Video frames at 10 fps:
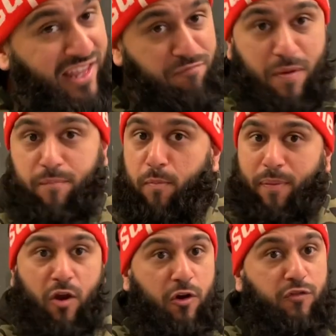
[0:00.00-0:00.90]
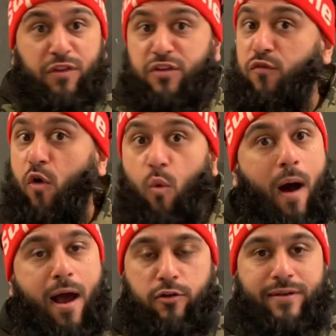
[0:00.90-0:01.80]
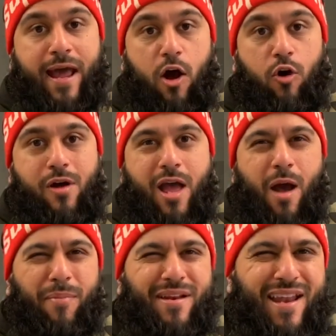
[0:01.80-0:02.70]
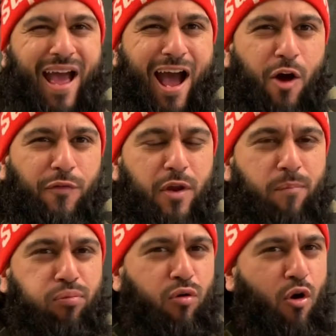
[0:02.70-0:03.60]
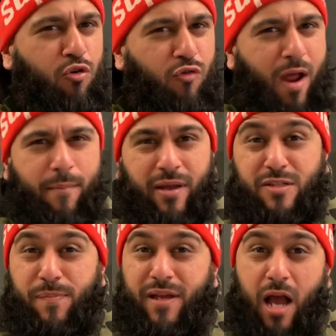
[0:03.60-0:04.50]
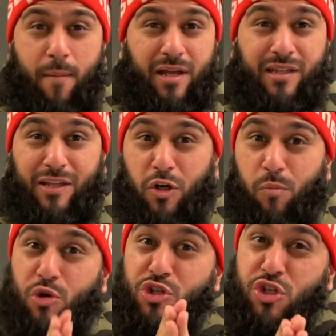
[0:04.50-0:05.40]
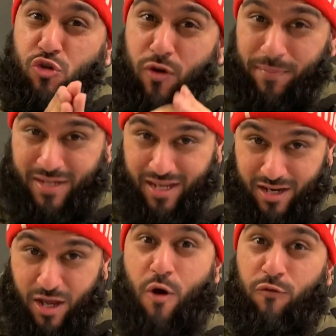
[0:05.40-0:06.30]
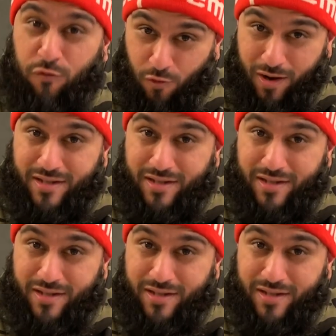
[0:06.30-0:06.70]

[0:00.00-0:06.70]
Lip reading: They've been preparing for this for a while now, but now their programming is becoming a little more scripted for